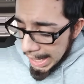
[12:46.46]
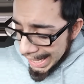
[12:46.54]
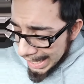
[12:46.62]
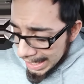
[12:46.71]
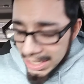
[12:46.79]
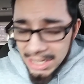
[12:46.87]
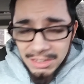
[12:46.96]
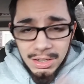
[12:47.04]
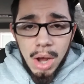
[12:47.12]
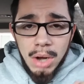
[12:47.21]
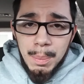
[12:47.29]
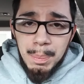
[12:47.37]
I need
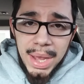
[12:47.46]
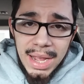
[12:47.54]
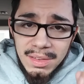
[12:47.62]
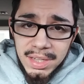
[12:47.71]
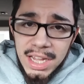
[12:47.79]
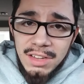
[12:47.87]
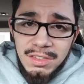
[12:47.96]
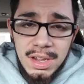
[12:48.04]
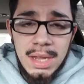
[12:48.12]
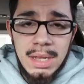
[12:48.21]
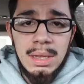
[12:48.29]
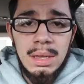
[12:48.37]
y'all to pay
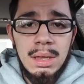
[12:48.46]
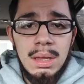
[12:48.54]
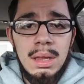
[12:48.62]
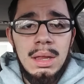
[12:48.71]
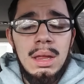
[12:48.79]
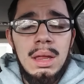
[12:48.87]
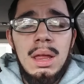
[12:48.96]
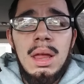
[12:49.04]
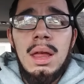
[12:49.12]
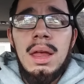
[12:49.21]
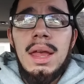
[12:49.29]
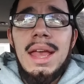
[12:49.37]
attention.
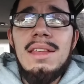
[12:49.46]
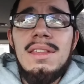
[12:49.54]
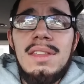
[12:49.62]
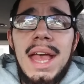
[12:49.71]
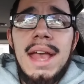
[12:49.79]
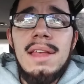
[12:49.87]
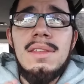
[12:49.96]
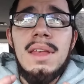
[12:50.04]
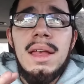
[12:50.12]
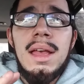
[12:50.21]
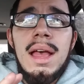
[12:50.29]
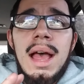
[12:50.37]
It says,
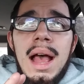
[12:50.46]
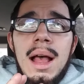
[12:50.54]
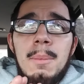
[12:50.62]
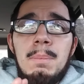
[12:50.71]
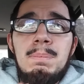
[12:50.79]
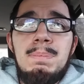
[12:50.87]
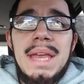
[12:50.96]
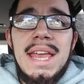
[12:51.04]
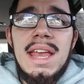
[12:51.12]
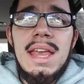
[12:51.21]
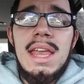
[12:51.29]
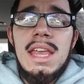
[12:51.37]

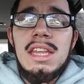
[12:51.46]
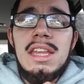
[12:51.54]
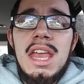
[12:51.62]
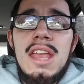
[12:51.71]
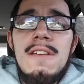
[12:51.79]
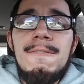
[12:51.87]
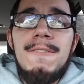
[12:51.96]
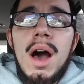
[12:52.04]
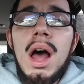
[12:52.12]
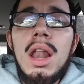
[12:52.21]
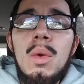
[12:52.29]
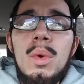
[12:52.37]
Be ye
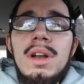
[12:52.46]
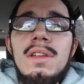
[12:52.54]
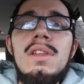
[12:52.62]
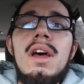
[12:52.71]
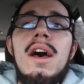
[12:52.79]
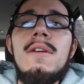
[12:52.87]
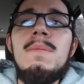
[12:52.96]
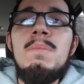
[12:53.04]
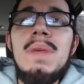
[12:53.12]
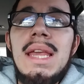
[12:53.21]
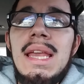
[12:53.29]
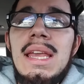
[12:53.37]
followers of
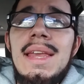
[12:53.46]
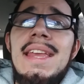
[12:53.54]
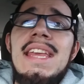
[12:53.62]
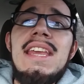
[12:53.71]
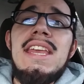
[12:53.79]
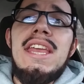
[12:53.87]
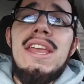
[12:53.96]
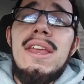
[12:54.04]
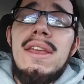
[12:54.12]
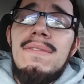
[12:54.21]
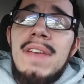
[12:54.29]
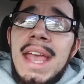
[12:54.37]
me
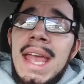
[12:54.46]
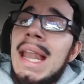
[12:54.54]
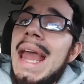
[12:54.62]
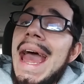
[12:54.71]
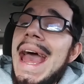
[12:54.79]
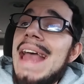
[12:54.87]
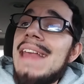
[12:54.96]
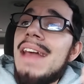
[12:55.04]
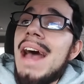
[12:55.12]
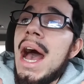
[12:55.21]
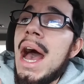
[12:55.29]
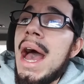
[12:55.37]
even as
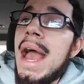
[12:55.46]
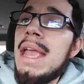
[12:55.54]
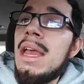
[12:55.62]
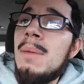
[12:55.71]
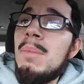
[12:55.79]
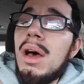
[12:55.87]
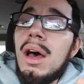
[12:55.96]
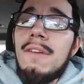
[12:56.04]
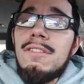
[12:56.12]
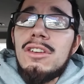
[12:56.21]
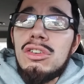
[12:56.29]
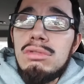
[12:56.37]
I am
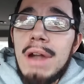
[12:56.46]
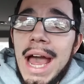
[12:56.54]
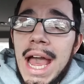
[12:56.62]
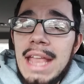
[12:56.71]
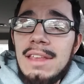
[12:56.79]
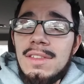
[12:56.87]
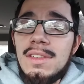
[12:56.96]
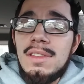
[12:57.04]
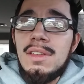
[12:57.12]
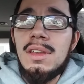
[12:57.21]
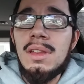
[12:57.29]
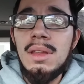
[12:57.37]
of
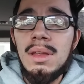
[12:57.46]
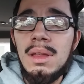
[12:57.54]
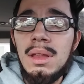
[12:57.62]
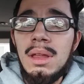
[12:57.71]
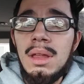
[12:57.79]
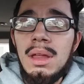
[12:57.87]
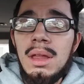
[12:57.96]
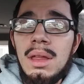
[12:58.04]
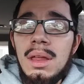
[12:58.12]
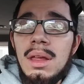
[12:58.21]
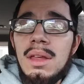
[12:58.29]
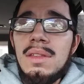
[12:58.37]
Christ.
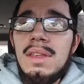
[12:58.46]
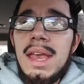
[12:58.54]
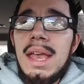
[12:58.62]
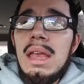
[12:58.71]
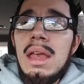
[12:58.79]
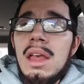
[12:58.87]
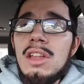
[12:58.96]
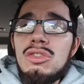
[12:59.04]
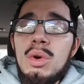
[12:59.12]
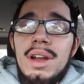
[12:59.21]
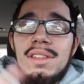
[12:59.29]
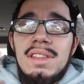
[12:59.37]
See,
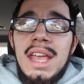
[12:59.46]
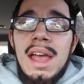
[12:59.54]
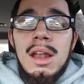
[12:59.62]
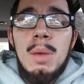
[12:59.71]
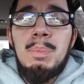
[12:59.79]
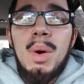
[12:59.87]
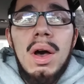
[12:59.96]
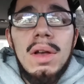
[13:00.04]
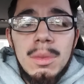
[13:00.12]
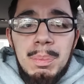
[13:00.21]
towards the end of Paul's